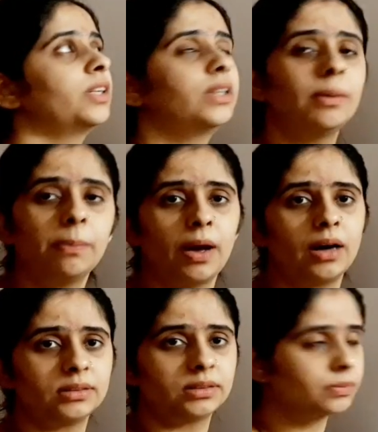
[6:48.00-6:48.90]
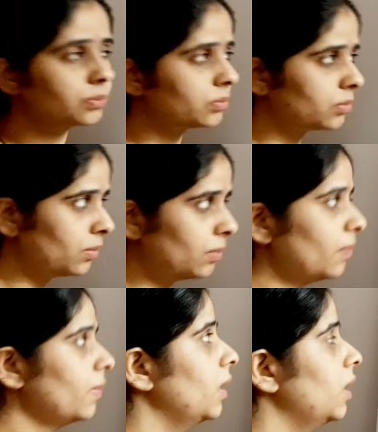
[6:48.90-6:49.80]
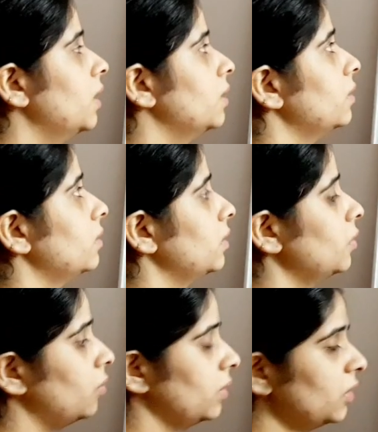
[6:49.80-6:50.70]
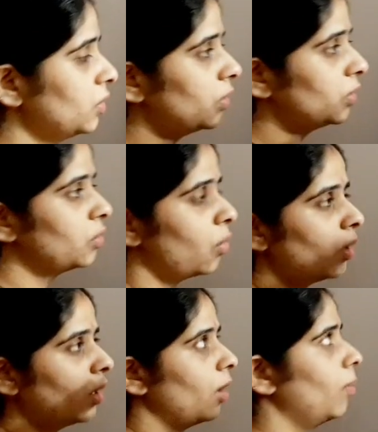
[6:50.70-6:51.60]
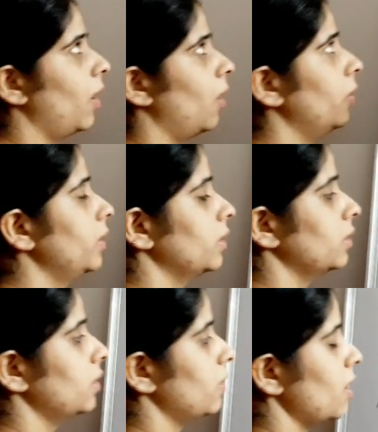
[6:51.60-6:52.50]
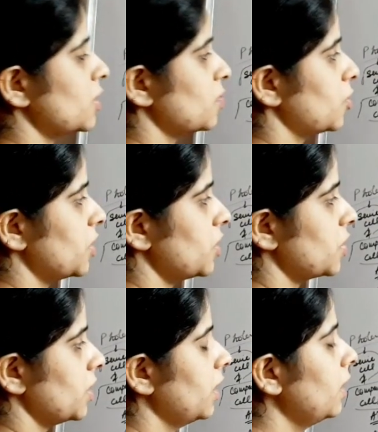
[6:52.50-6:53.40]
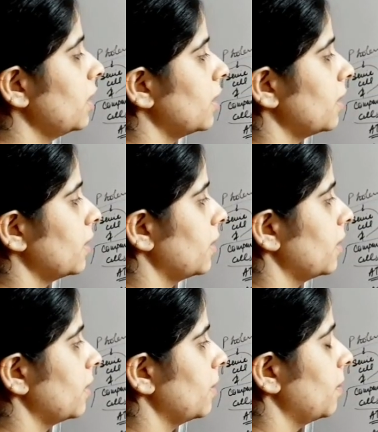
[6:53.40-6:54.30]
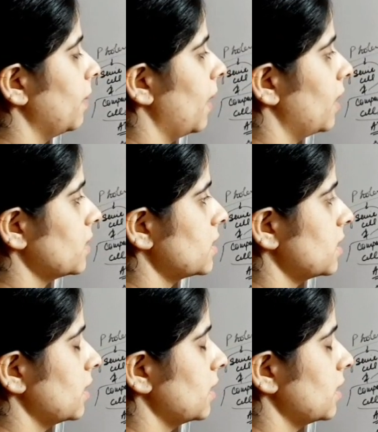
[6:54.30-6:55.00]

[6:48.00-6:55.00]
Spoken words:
in the plants. This was whole about the transportation in plants.